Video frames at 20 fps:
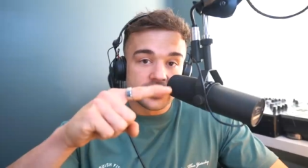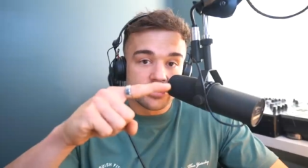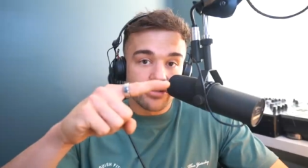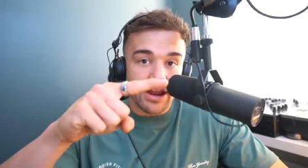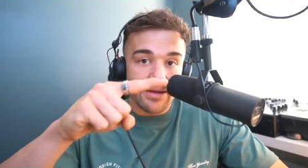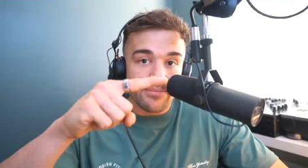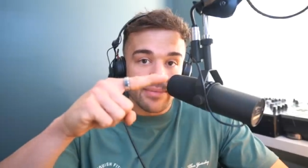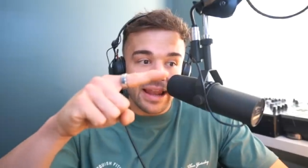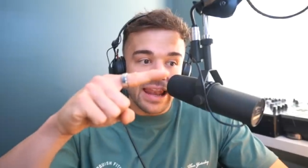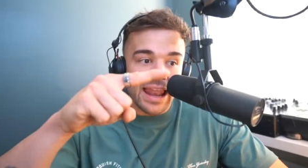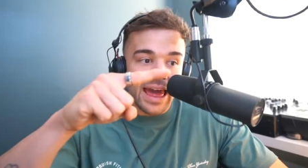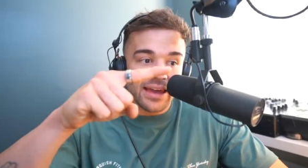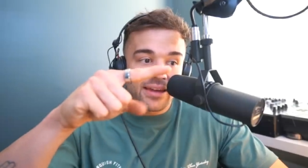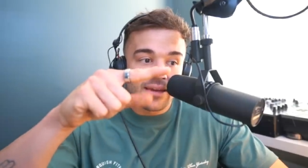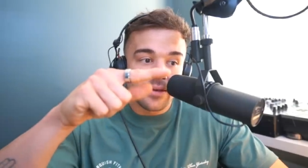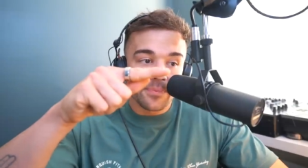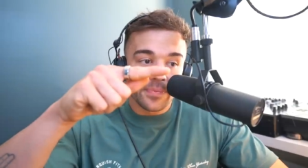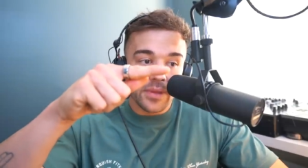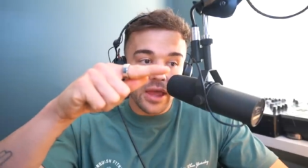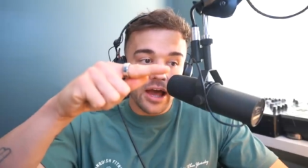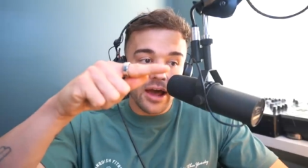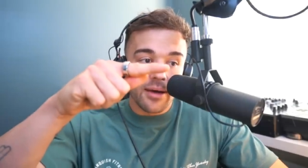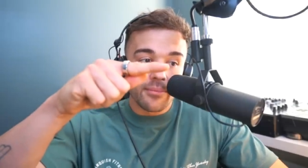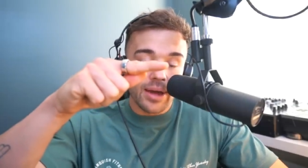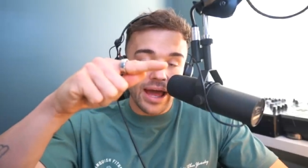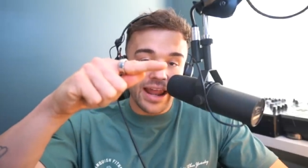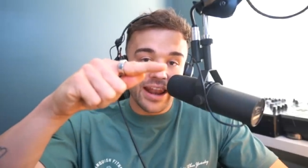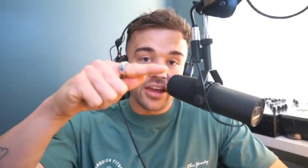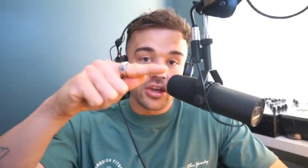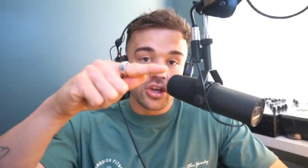straighten my leg
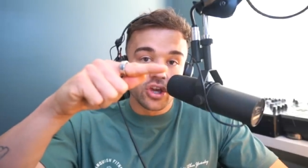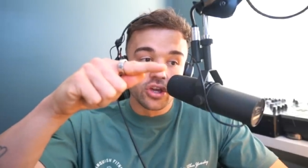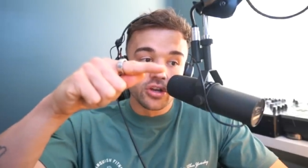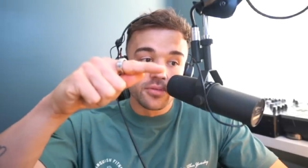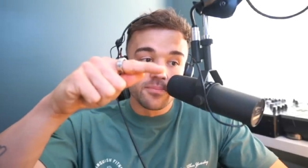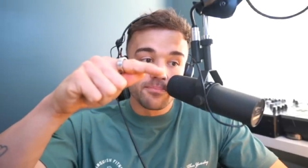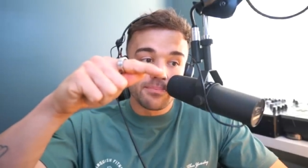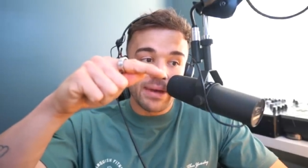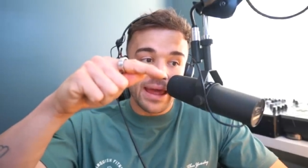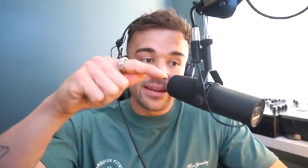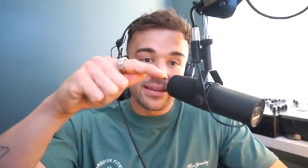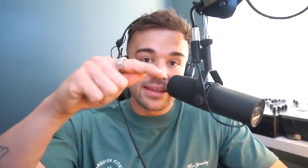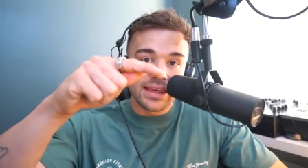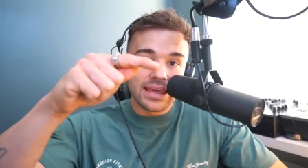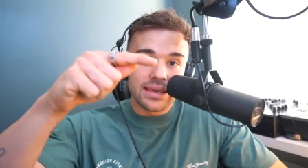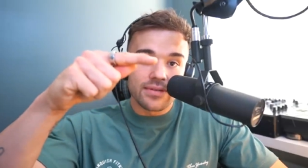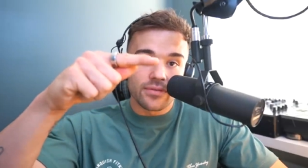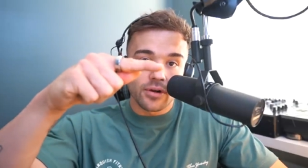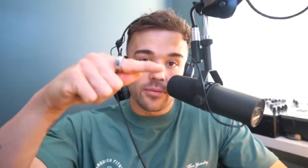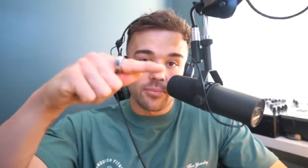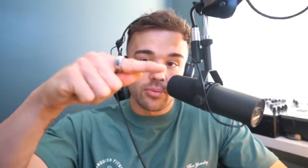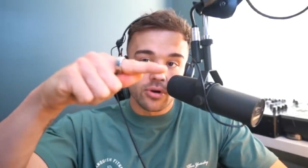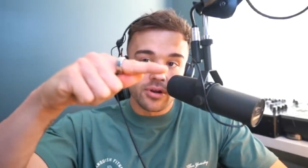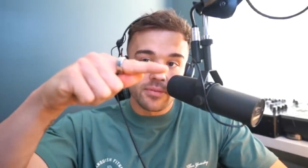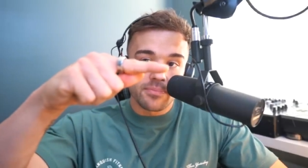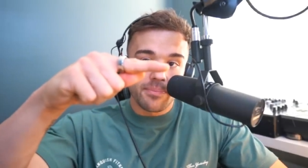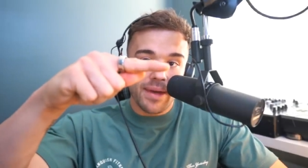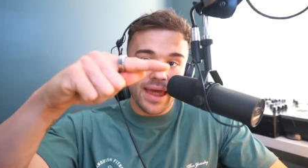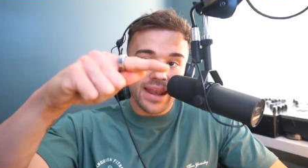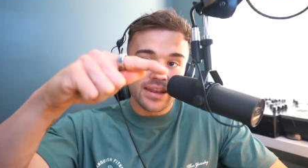um, and I couldn't bend it either. It
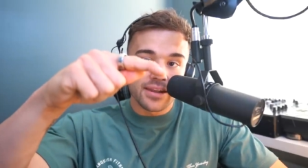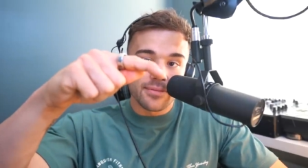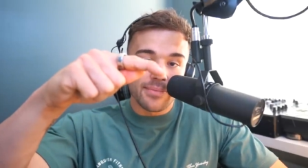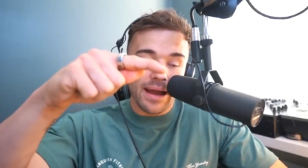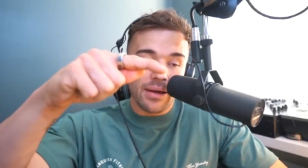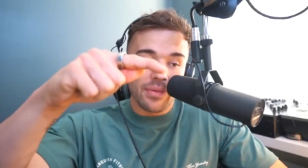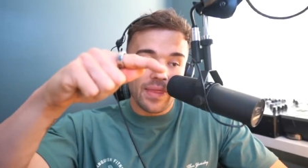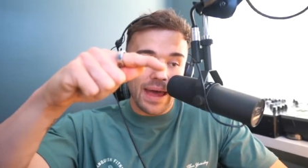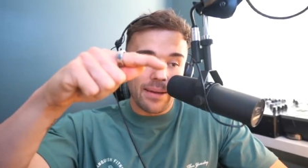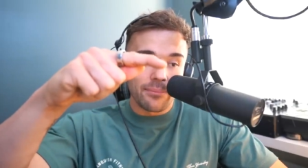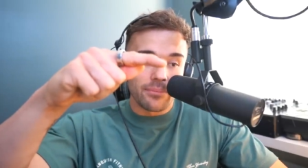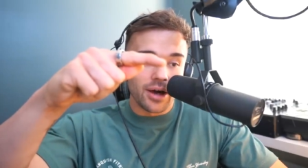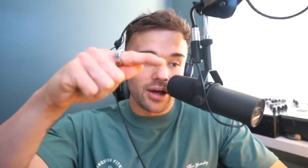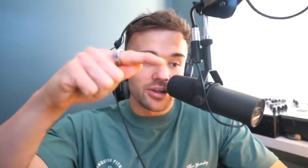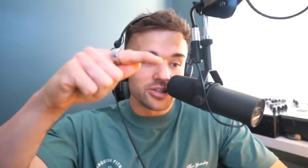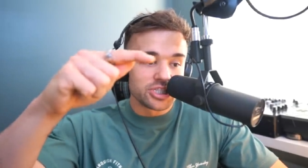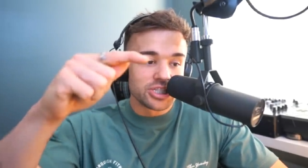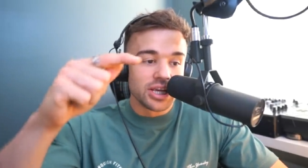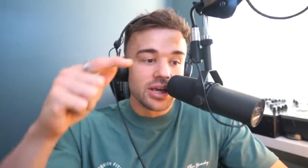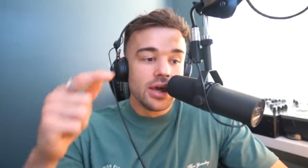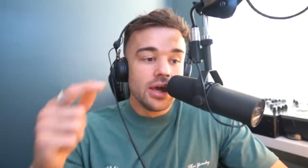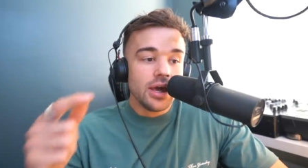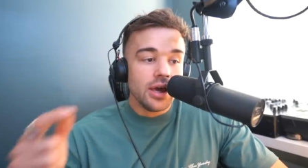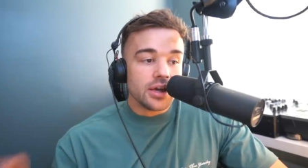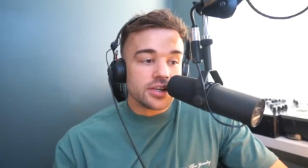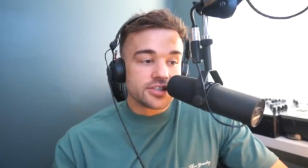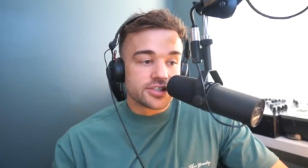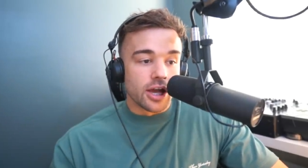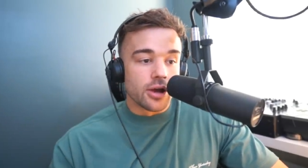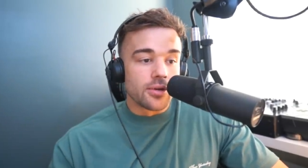probably bend about that much.
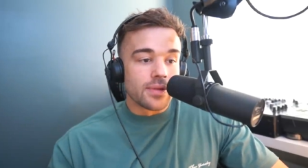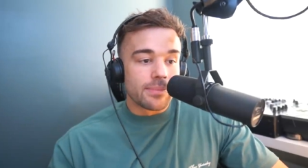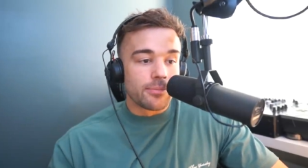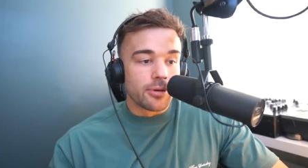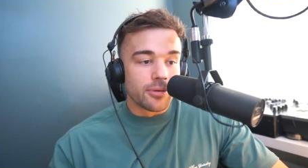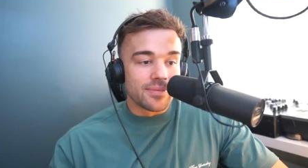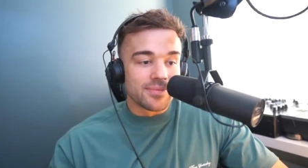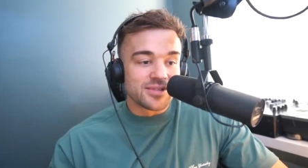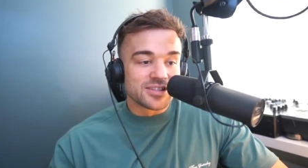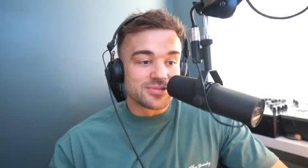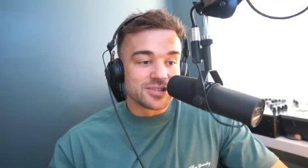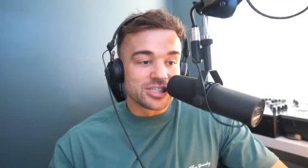So they put me in this